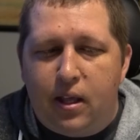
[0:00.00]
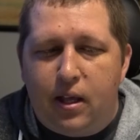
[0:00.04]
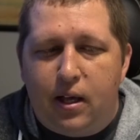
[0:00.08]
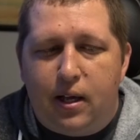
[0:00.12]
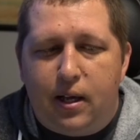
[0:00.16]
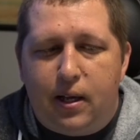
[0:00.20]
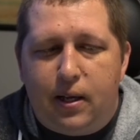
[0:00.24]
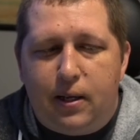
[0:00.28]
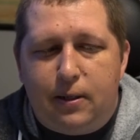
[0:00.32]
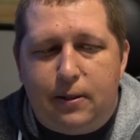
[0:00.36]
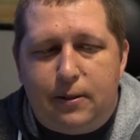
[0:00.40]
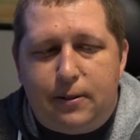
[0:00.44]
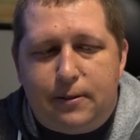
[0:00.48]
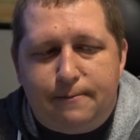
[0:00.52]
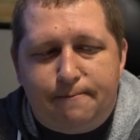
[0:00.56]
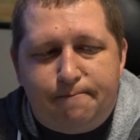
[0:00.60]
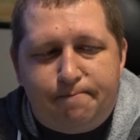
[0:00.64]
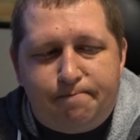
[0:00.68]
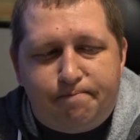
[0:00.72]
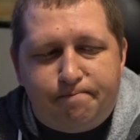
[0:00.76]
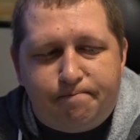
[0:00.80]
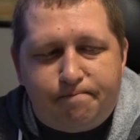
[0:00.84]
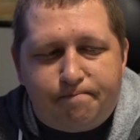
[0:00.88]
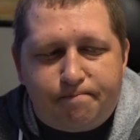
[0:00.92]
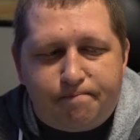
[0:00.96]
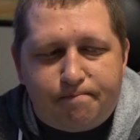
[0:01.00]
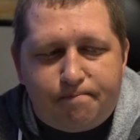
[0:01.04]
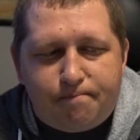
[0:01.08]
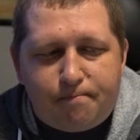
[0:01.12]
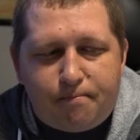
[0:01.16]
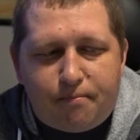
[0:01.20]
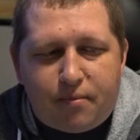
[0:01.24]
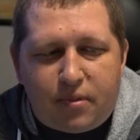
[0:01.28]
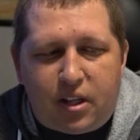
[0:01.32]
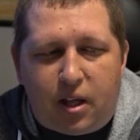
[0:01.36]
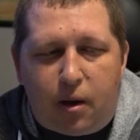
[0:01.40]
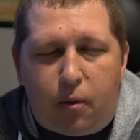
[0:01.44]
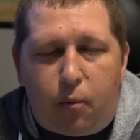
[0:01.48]

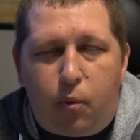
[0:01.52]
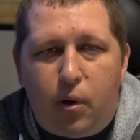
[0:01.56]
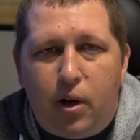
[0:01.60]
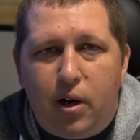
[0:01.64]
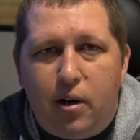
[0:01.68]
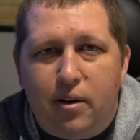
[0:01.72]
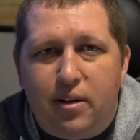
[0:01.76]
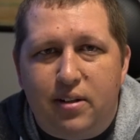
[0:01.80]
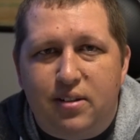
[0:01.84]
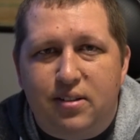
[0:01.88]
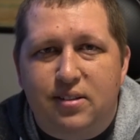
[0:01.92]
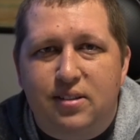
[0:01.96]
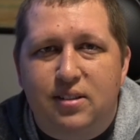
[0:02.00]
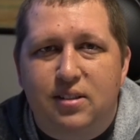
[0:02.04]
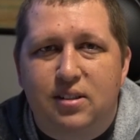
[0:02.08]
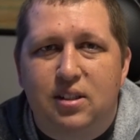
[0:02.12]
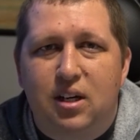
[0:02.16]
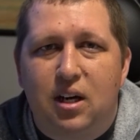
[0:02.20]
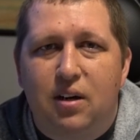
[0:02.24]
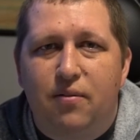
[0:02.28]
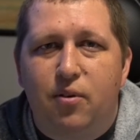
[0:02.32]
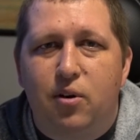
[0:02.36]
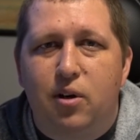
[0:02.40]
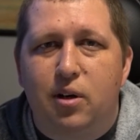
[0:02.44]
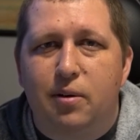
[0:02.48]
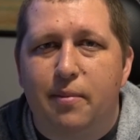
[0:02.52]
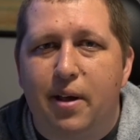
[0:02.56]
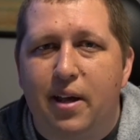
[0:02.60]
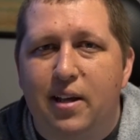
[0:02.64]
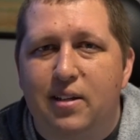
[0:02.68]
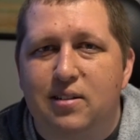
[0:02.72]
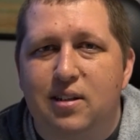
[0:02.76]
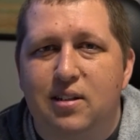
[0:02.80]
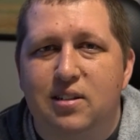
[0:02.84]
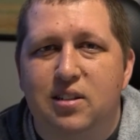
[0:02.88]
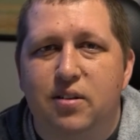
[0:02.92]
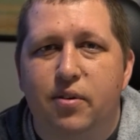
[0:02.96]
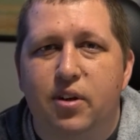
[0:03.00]
Now, where it's tougher to make
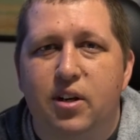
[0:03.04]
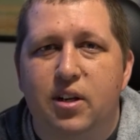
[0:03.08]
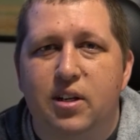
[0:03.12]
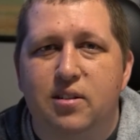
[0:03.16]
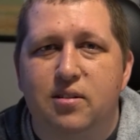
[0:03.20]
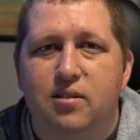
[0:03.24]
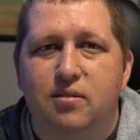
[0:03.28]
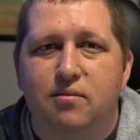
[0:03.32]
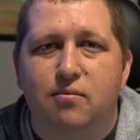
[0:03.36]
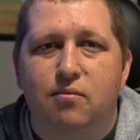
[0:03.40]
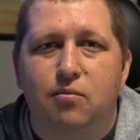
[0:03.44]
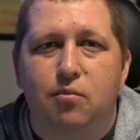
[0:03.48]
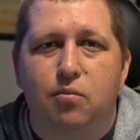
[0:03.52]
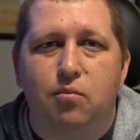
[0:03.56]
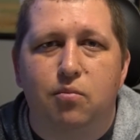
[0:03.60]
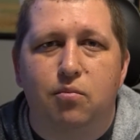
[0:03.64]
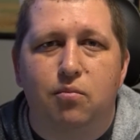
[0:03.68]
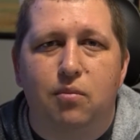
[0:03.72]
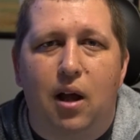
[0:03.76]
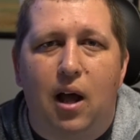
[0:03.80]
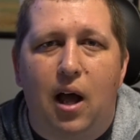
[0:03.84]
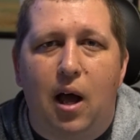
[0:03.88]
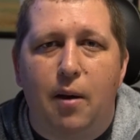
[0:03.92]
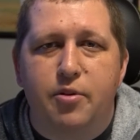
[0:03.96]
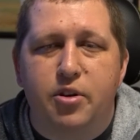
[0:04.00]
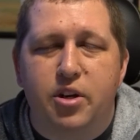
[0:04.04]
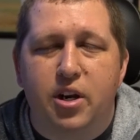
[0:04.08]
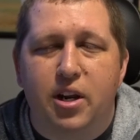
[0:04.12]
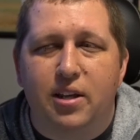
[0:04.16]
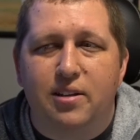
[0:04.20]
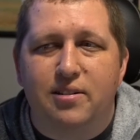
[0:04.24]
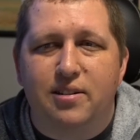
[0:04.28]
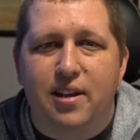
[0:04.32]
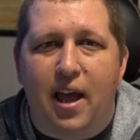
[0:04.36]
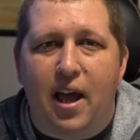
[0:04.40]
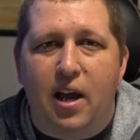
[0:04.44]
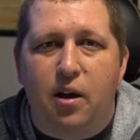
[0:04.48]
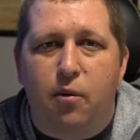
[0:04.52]
sense of it is
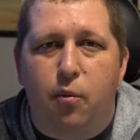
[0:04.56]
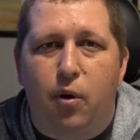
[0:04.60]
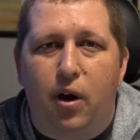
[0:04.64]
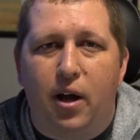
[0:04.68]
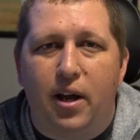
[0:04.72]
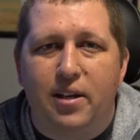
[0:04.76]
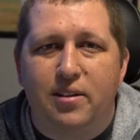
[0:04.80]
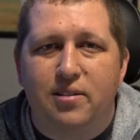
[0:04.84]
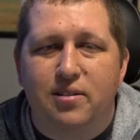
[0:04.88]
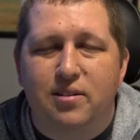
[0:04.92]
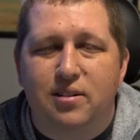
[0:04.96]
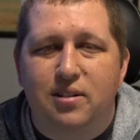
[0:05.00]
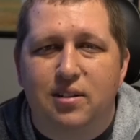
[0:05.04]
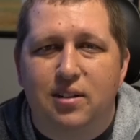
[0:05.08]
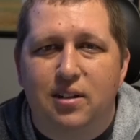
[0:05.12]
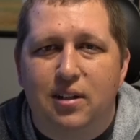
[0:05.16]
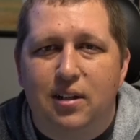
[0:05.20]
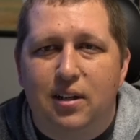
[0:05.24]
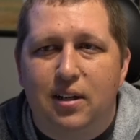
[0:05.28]
optioning Zach Weiss.